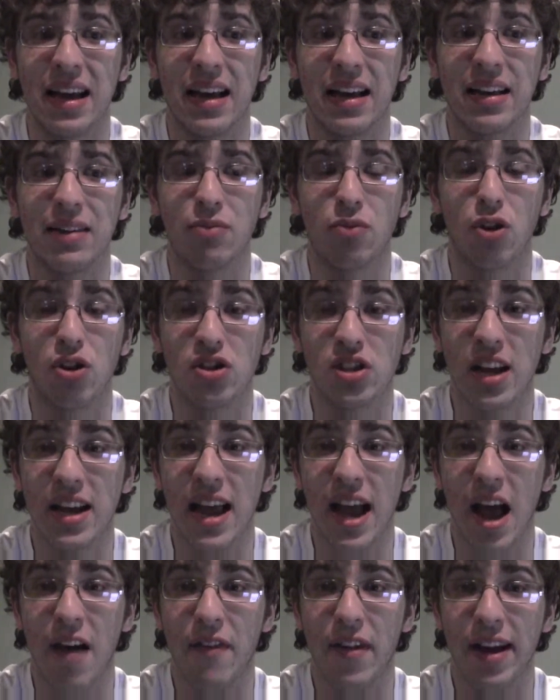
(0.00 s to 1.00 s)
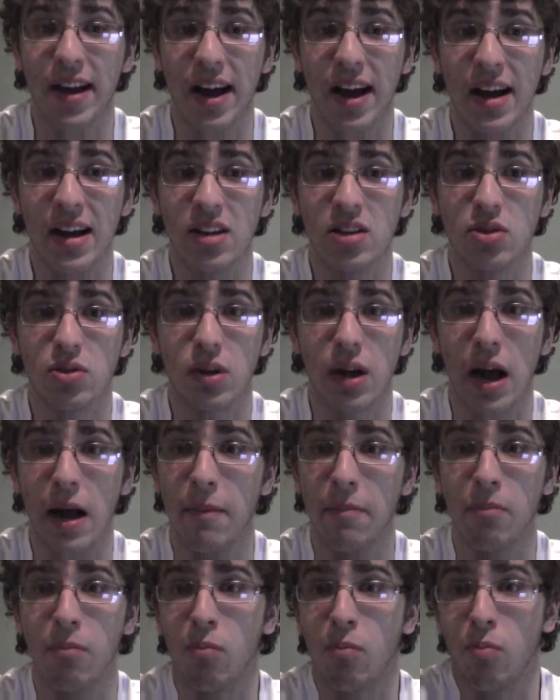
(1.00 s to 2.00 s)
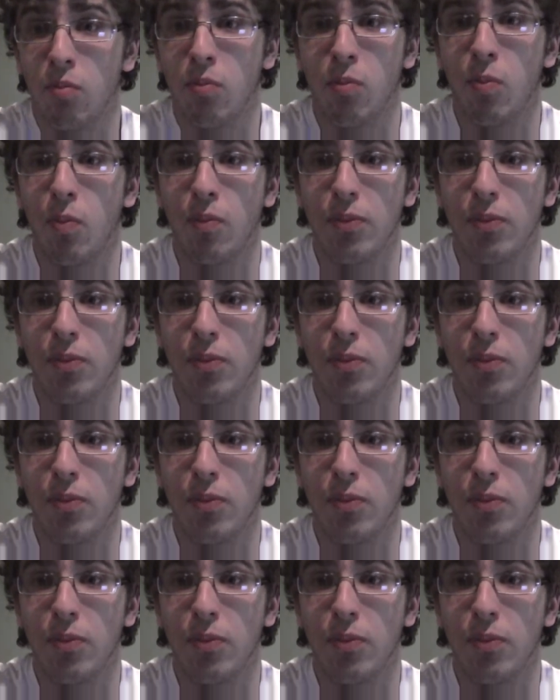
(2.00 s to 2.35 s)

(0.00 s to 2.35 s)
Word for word: And once I have it, guys, I'm